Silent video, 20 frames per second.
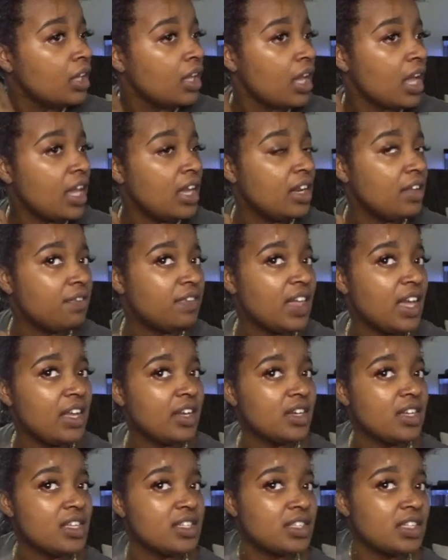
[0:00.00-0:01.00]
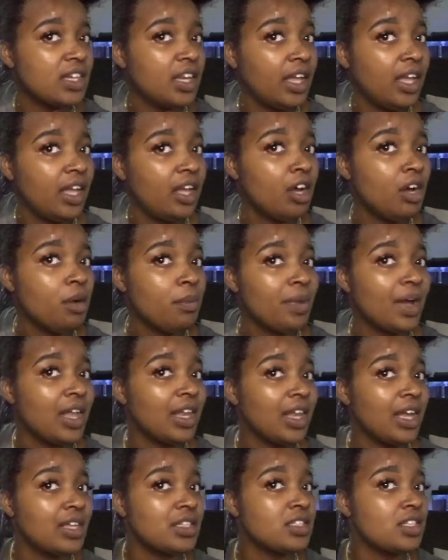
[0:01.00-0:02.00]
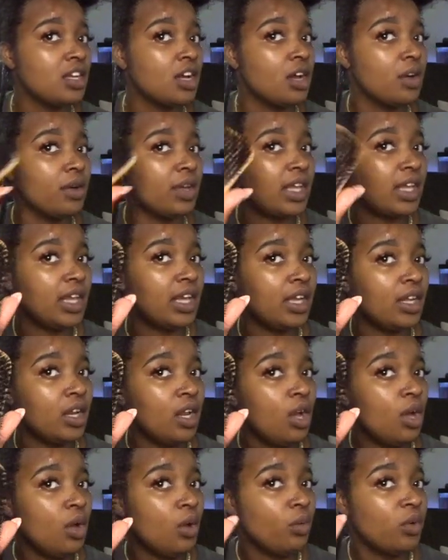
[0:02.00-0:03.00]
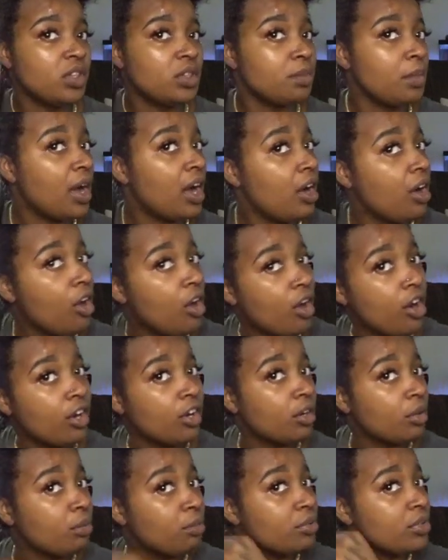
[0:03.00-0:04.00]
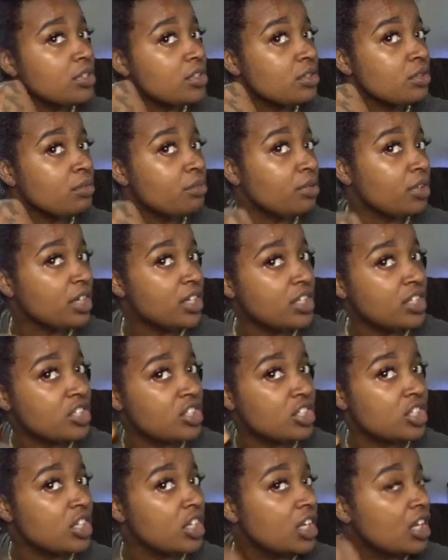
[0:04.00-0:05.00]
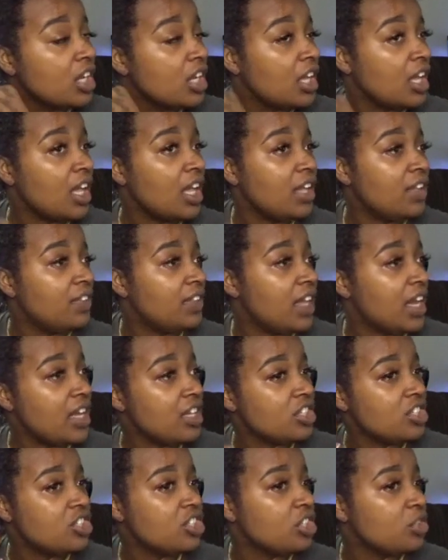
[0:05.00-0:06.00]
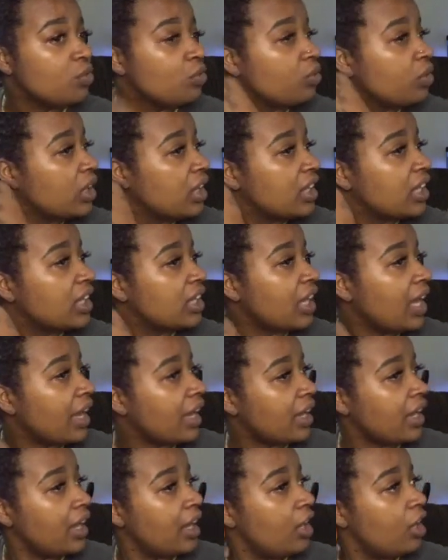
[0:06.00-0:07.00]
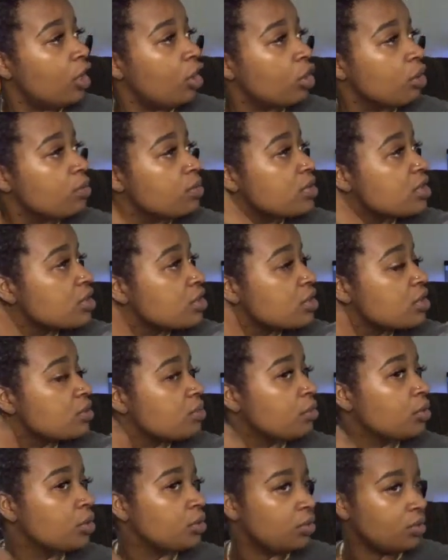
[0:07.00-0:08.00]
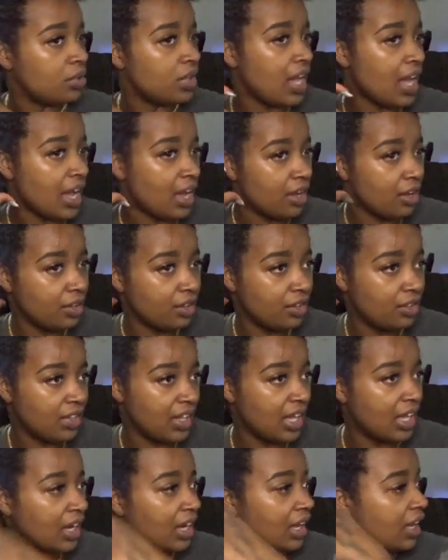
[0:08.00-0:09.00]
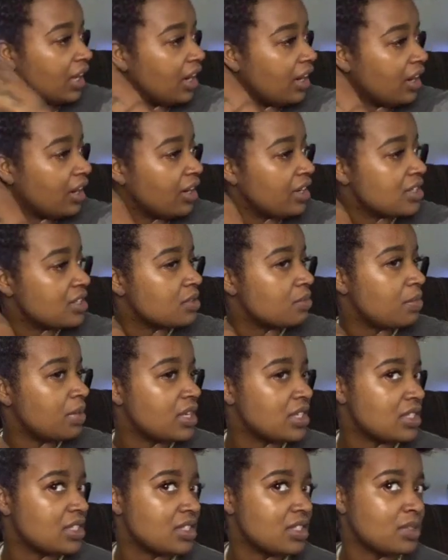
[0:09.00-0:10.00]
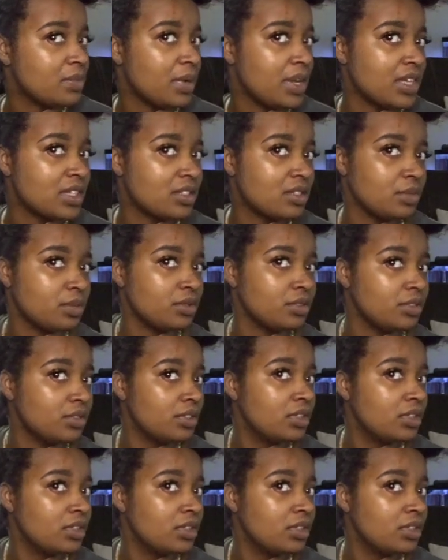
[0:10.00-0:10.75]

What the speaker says: And if that doesn't help, I like to go in with my harder bristle brush, and that should really like help to smooth out that hair as best as possible.